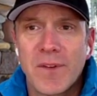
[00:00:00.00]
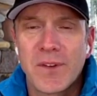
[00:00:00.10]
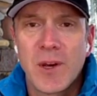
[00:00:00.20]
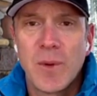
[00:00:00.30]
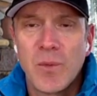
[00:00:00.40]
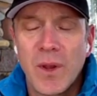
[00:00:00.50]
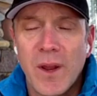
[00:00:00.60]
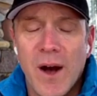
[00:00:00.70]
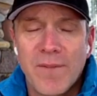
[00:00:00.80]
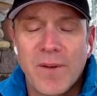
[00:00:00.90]
And if it's going to be really
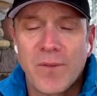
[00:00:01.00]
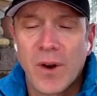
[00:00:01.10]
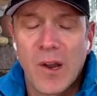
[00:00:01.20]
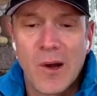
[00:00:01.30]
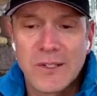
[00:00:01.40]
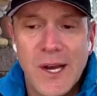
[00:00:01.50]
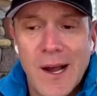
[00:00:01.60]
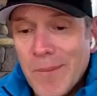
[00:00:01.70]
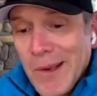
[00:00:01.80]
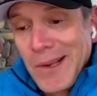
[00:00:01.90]
awful for a long
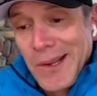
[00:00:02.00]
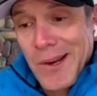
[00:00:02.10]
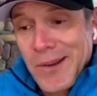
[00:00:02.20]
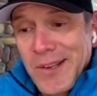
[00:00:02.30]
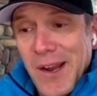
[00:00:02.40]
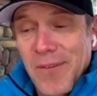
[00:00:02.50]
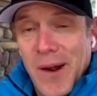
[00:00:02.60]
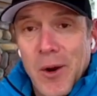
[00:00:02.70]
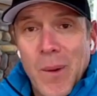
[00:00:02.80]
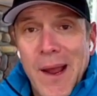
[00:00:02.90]
time, he's got to
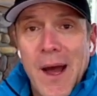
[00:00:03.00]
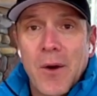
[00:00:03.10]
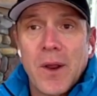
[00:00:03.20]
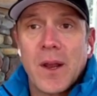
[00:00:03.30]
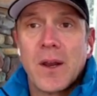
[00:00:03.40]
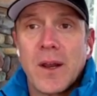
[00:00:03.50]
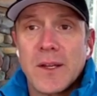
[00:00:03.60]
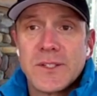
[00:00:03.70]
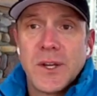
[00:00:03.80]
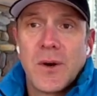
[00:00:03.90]
find a way out.
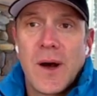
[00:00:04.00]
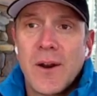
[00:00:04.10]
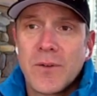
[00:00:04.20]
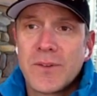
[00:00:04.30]
And so I